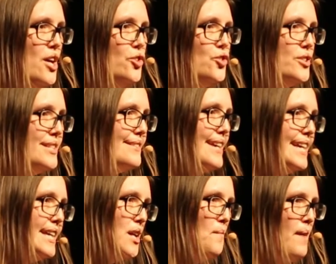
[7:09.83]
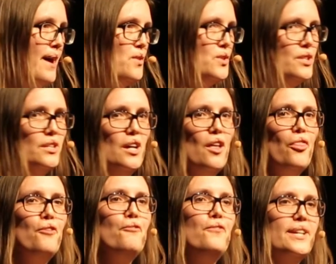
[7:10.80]
Just think about
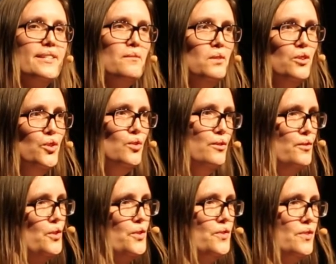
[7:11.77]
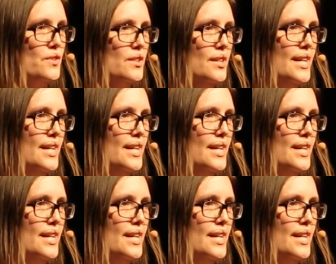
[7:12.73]
the visible universe.